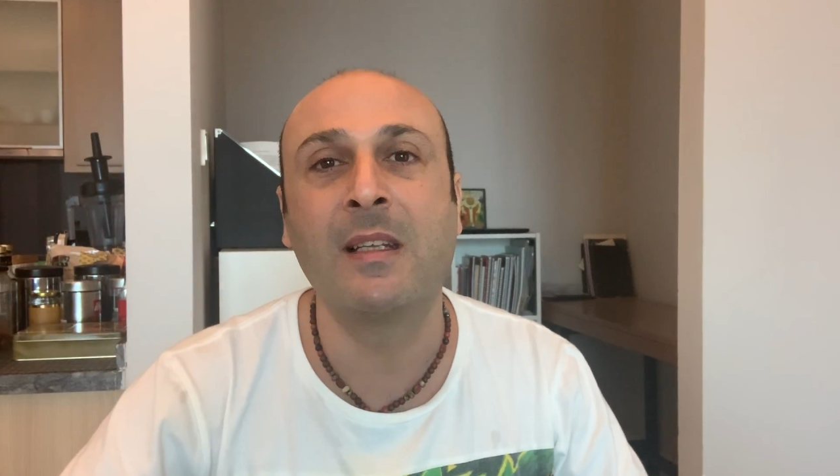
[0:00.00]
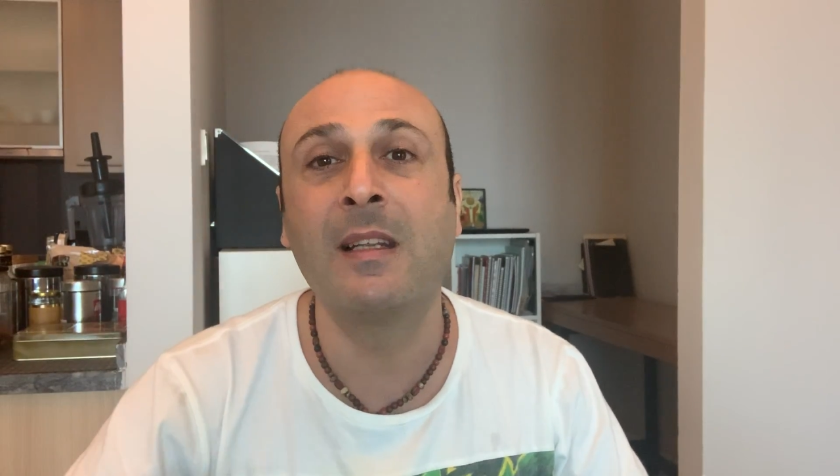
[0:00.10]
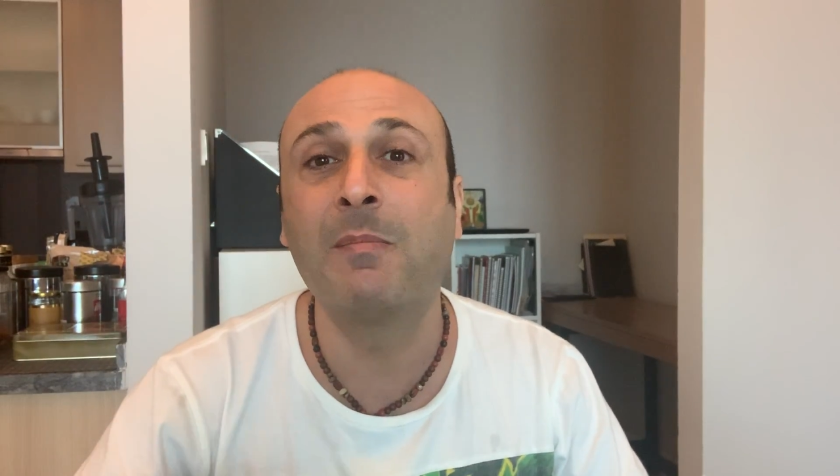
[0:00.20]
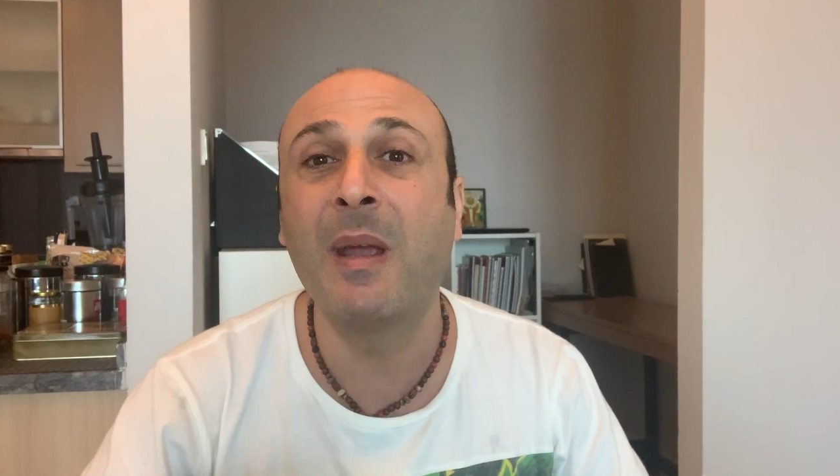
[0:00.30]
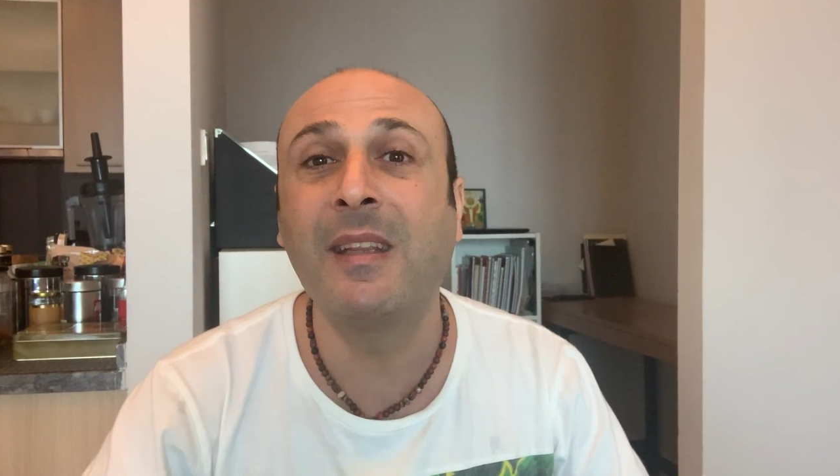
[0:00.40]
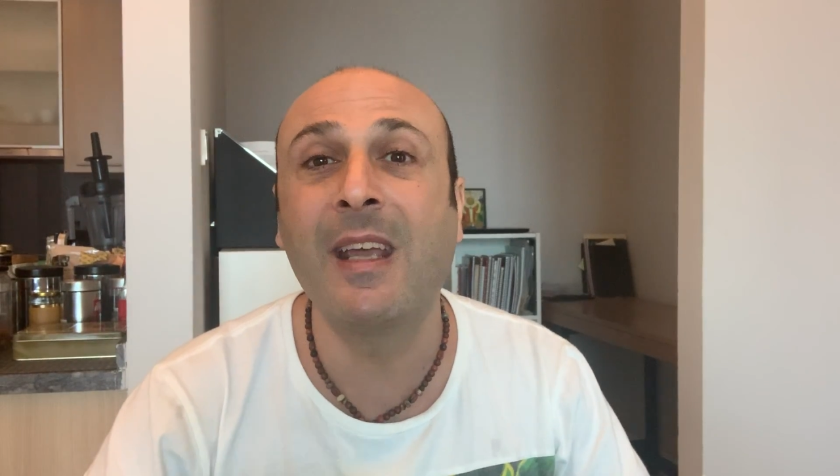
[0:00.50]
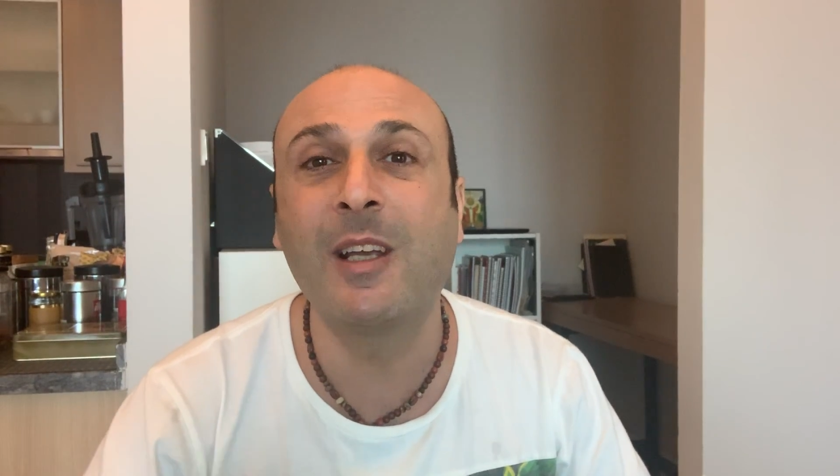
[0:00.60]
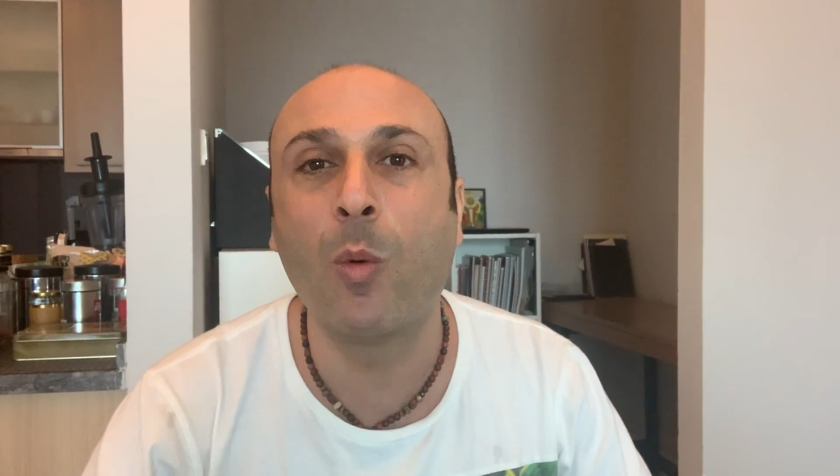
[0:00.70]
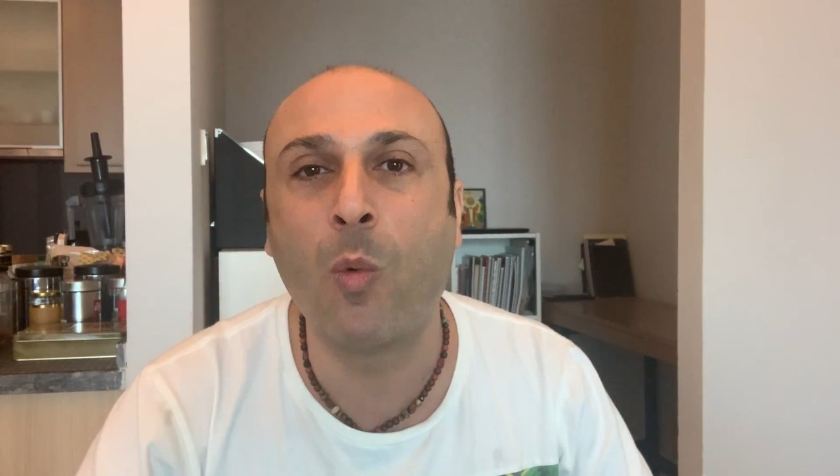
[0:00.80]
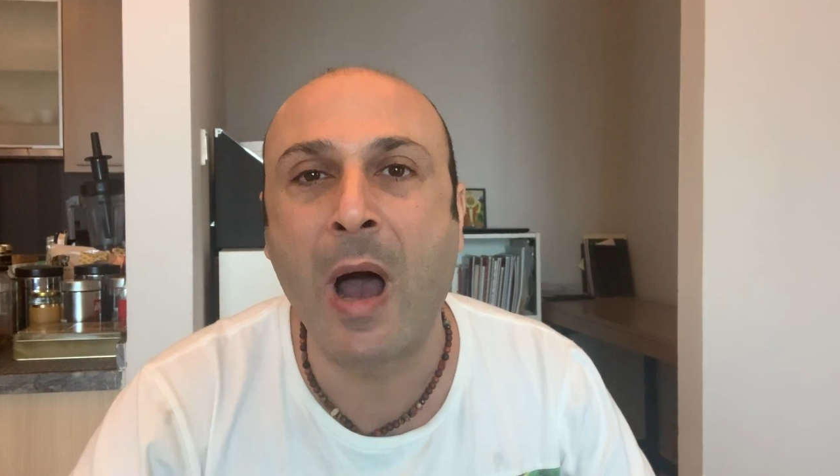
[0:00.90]
And it may
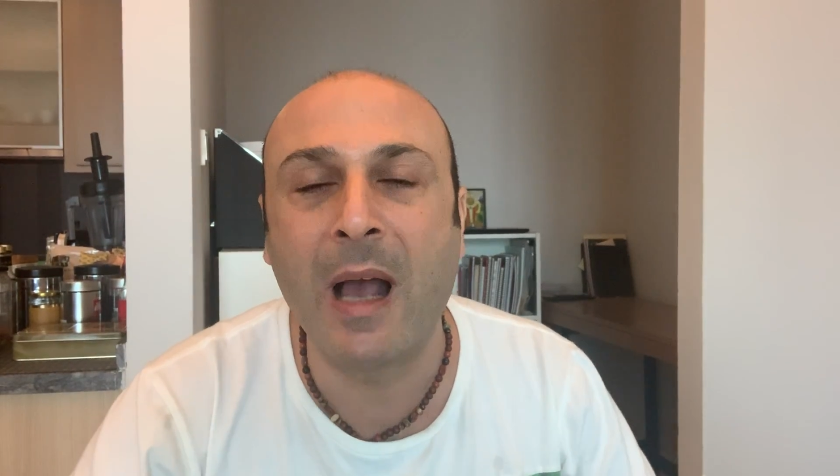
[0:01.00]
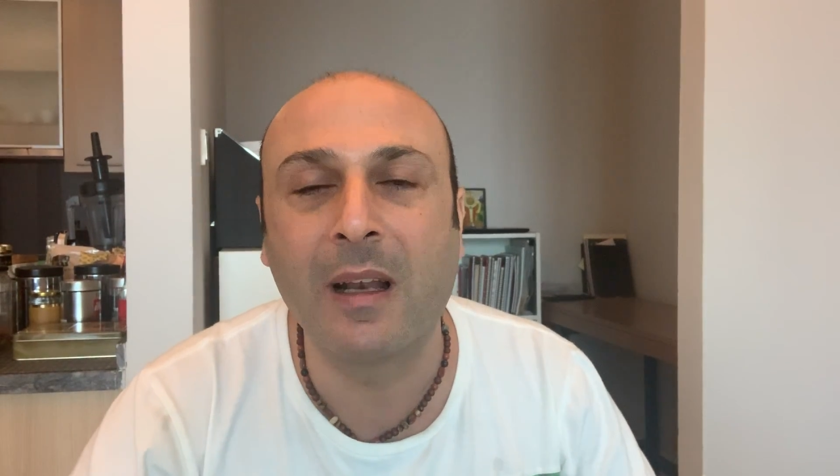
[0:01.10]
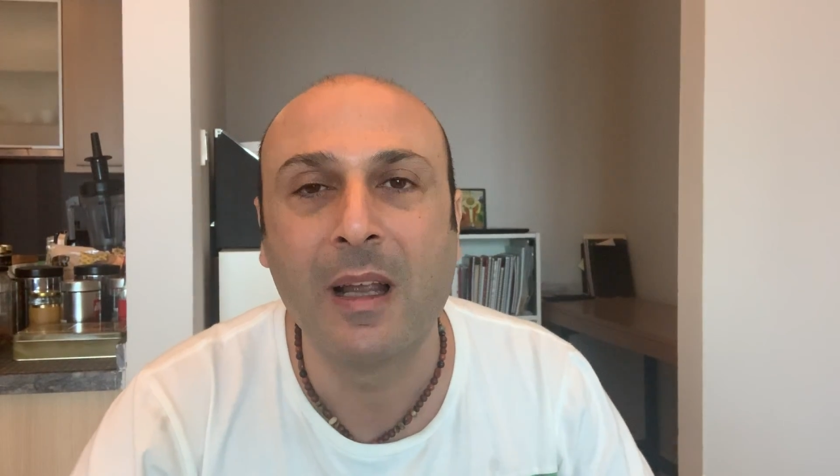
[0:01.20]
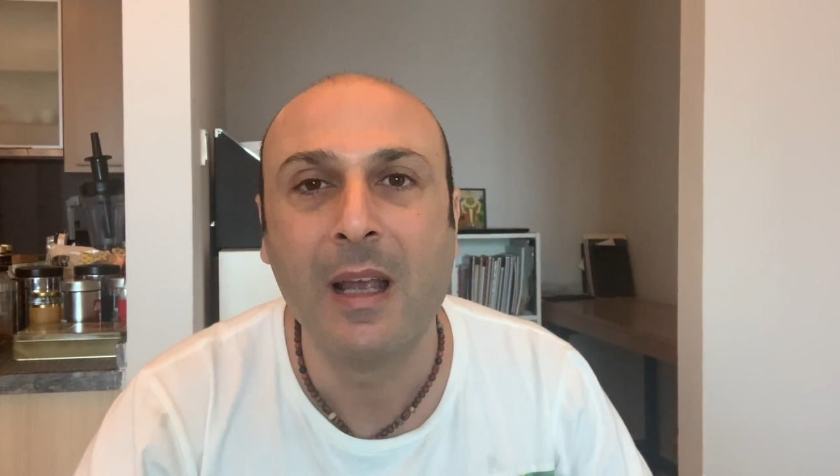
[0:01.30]
take a while.